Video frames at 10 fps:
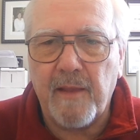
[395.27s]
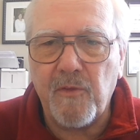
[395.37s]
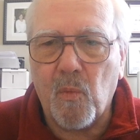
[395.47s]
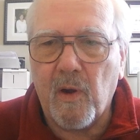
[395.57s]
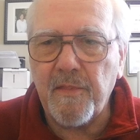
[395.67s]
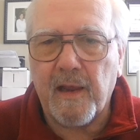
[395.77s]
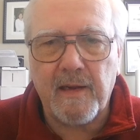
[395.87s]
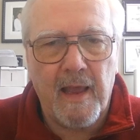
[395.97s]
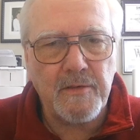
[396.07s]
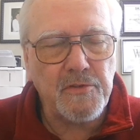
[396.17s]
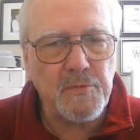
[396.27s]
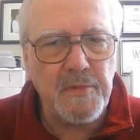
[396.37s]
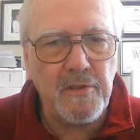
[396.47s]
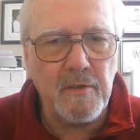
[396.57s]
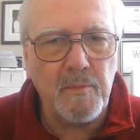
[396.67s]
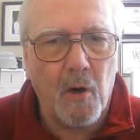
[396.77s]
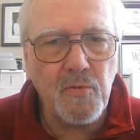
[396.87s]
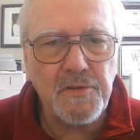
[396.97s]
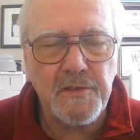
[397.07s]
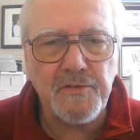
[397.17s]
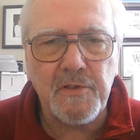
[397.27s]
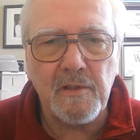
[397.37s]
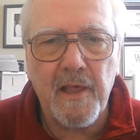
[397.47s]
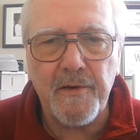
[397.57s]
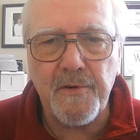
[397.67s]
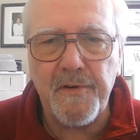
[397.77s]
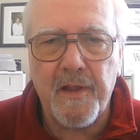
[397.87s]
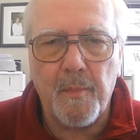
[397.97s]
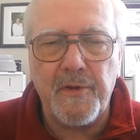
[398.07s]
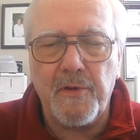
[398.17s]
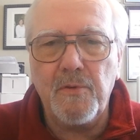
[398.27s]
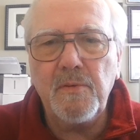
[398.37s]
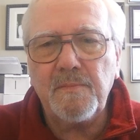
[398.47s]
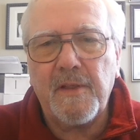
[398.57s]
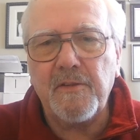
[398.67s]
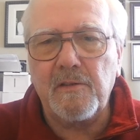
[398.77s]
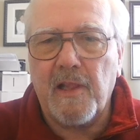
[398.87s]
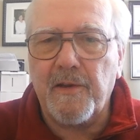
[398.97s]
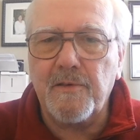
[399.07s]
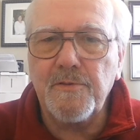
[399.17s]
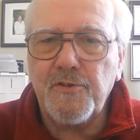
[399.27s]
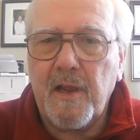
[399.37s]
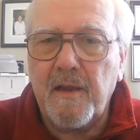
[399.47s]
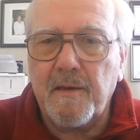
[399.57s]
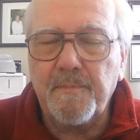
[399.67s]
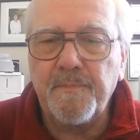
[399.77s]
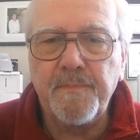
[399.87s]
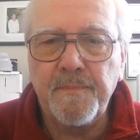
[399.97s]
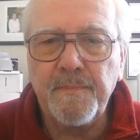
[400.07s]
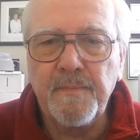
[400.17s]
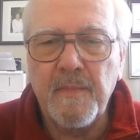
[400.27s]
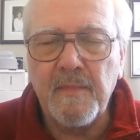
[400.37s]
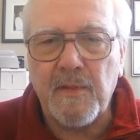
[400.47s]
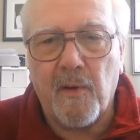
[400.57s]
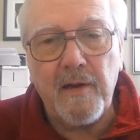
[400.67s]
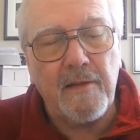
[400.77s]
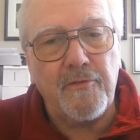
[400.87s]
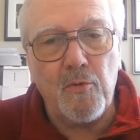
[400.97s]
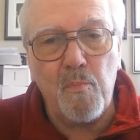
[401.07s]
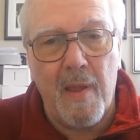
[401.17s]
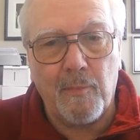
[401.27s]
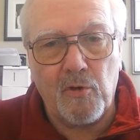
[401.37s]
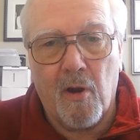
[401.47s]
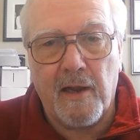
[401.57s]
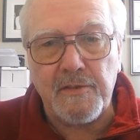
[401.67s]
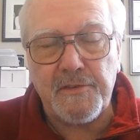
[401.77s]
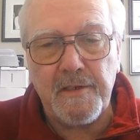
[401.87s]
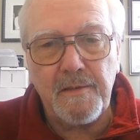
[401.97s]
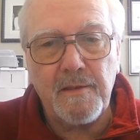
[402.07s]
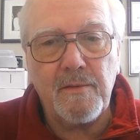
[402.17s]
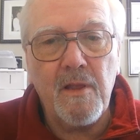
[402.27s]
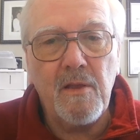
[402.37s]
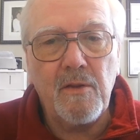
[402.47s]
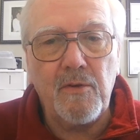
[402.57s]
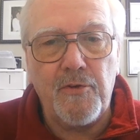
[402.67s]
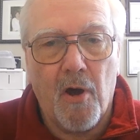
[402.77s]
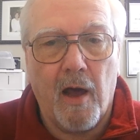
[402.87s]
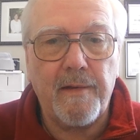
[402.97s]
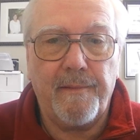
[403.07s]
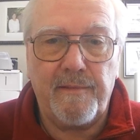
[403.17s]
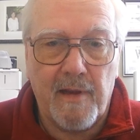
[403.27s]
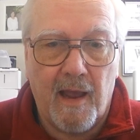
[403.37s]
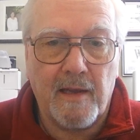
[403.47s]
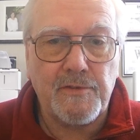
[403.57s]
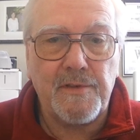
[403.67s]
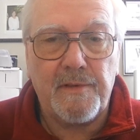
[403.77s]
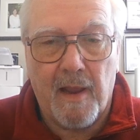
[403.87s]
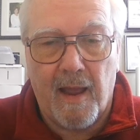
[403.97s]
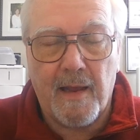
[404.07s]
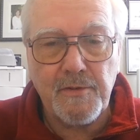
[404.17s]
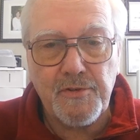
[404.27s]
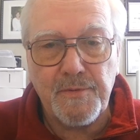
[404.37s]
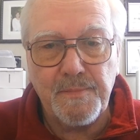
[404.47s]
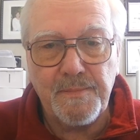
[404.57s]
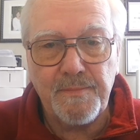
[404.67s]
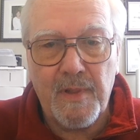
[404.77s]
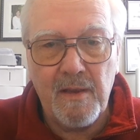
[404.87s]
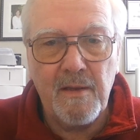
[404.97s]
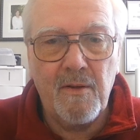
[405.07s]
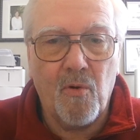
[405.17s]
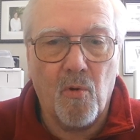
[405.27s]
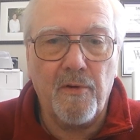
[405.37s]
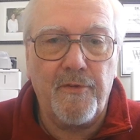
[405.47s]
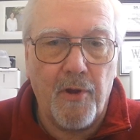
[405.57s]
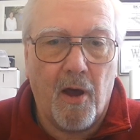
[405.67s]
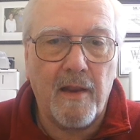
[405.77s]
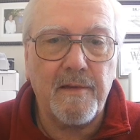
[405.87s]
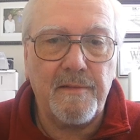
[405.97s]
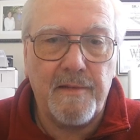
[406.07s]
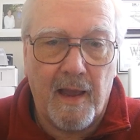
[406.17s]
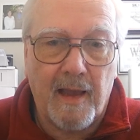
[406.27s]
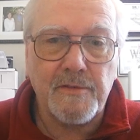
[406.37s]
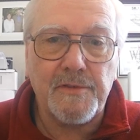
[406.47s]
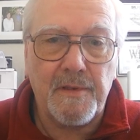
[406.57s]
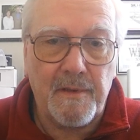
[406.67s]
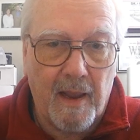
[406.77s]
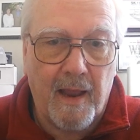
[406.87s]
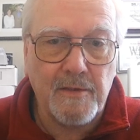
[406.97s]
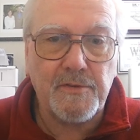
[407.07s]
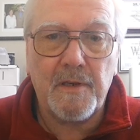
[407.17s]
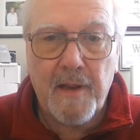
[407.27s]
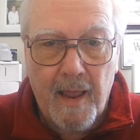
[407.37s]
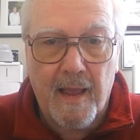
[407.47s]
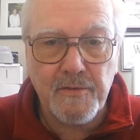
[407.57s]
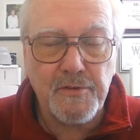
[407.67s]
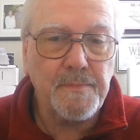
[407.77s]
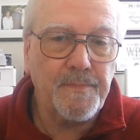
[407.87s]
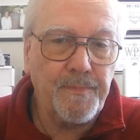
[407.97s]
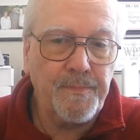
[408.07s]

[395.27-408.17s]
And the one that catches me the most is the letter W and the letter J, right? If you memorized it, dot, dash, dash, or dot, dash, dash, dash.